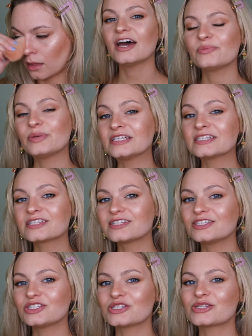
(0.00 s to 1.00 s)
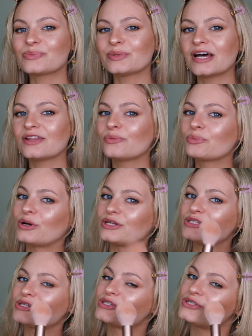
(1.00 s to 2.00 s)
I basically just applied the
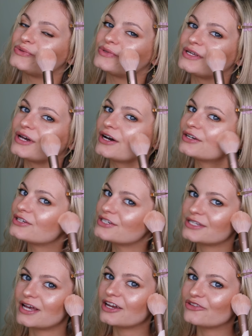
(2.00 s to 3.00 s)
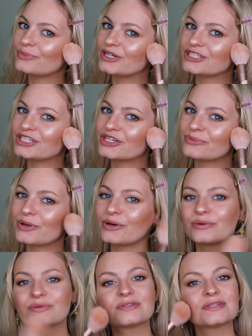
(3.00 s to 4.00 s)
bronzer to the underside of my
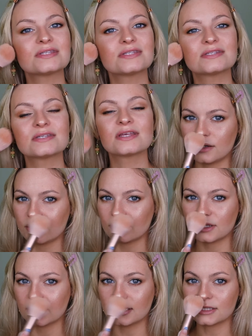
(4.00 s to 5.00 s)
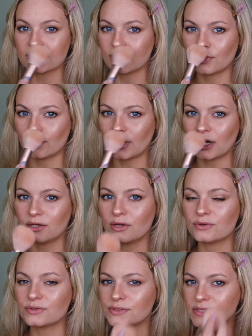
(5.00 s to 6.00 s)
cheekbones, underneath the tip of my
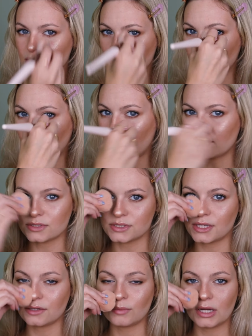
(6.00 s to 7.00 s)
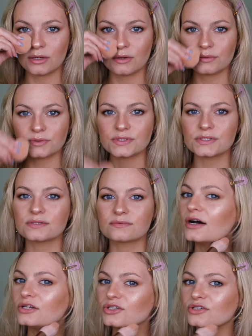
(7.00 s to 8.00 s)
nose and on the outside of my nose,
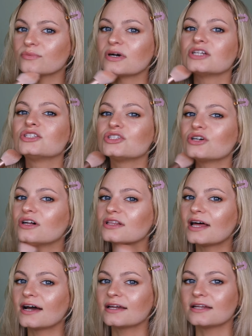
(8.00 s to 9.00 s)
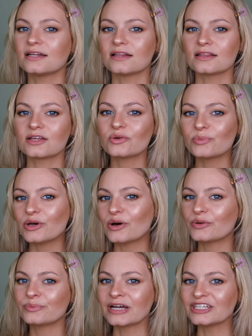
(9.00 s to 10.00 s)
under my jawline and a little bit
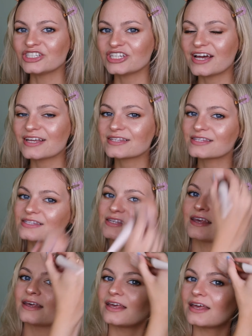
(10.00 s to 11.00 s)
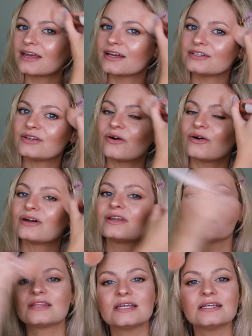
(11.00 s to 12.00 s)
on my chest, and
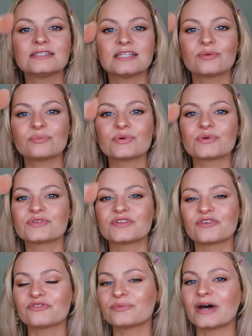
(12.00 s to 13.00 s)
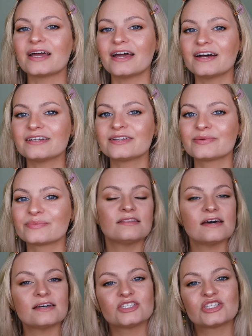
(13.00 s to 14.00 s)
on the temples of my head.
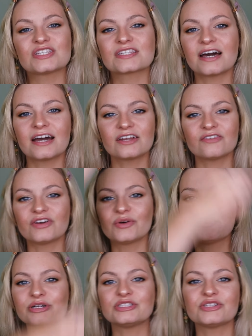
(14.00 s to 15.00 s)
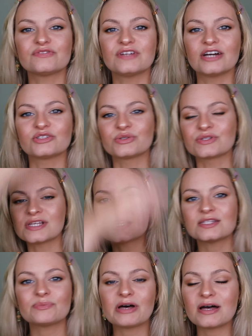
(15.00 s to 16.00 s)
That is just kind of a bunch of natural
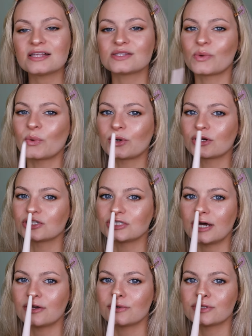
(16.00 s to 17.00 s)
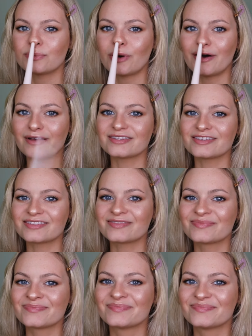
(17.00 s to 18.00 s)
sunspots or shadow
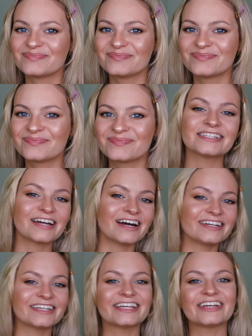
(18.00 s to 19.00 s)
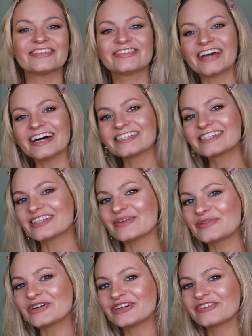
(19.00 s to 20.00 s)
spots to kind of give that
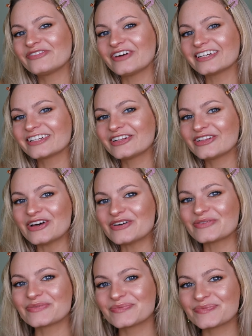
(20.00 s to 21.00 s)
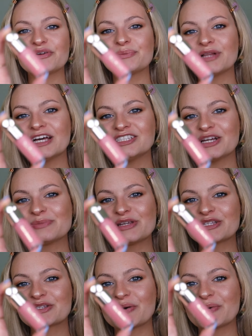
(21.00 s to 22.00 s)
summer fun glow. For blush, I'm
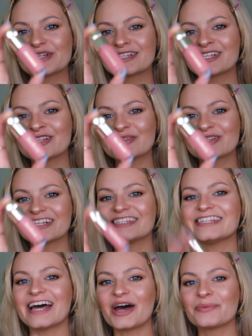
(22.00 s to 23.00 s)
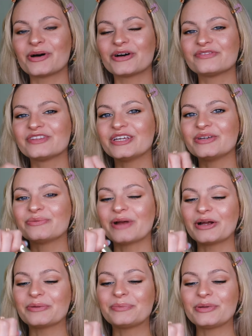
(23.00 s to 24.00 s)
just going to use a dab of the
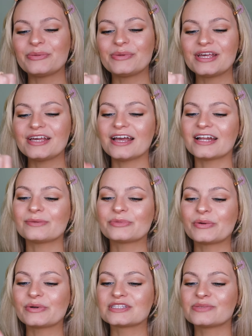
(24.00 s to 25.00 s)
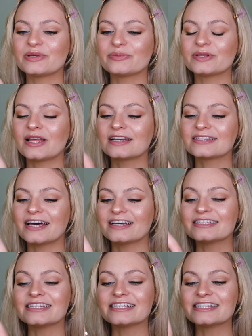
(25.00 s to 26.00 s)
Rare Beauty, and I'm going to be applying
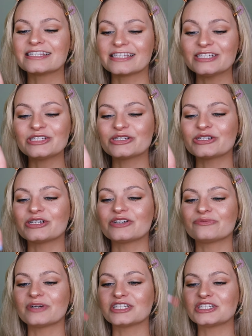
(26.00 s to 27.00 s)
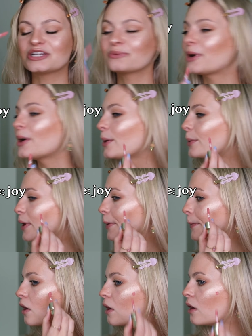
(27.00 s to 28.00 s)
that in the center of my cheekbone.
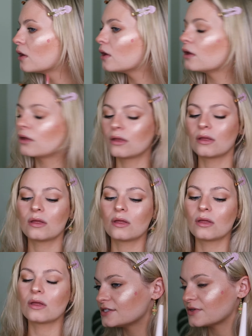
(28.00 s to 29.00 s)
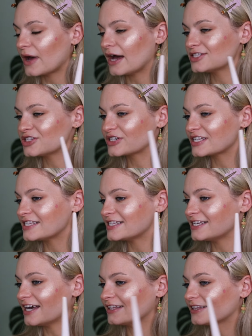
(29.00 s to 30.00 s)
So as you can
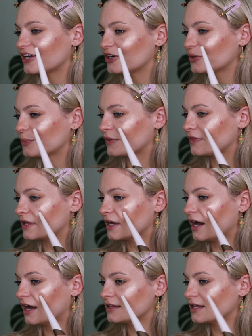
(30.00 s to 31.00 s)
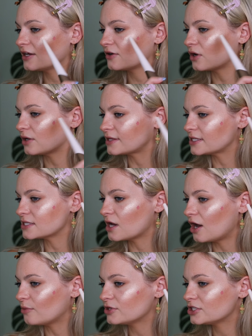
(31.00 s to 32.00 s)
see, I layer it with the highlighter on the
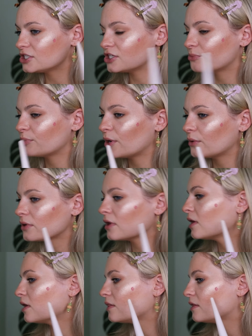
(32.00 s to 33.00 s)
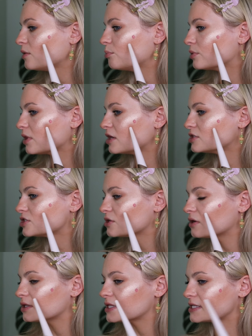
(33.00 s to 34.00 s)
top of the cheekbone, the blush
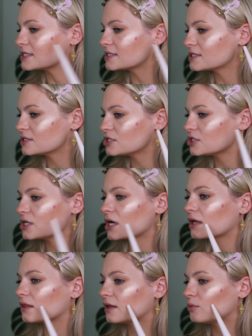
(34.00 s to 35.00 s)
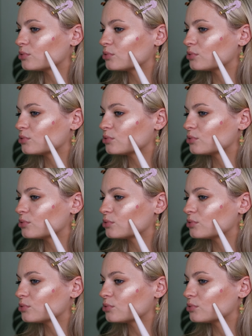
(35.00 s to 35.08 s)
on the center, and the